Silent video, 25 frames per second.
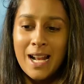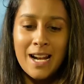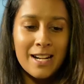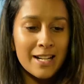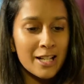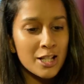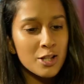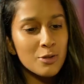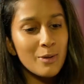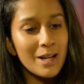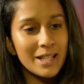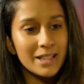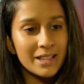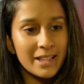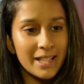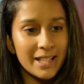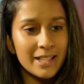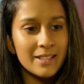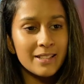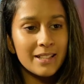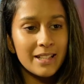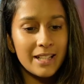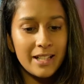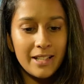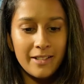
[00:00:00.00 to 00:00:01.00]
it up. But I'll tell you one
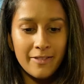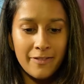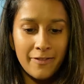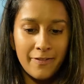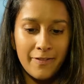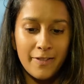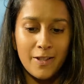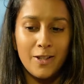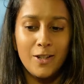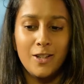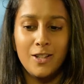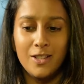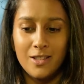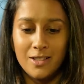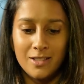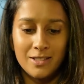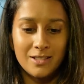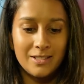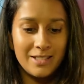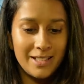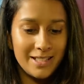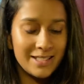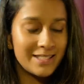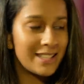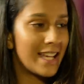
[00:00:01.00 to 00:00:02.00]
thing. Huh. If uh,
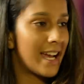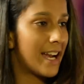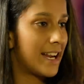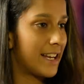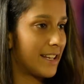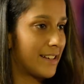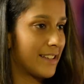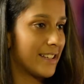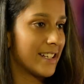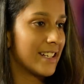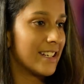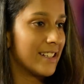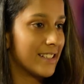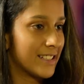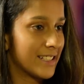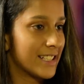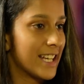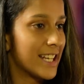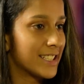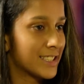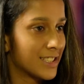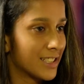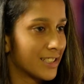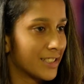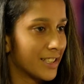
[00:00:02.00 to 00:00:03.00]
this had an
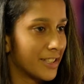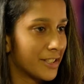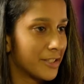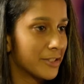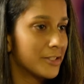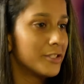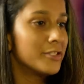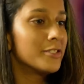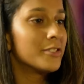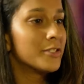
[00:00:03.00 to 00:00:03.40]
international career,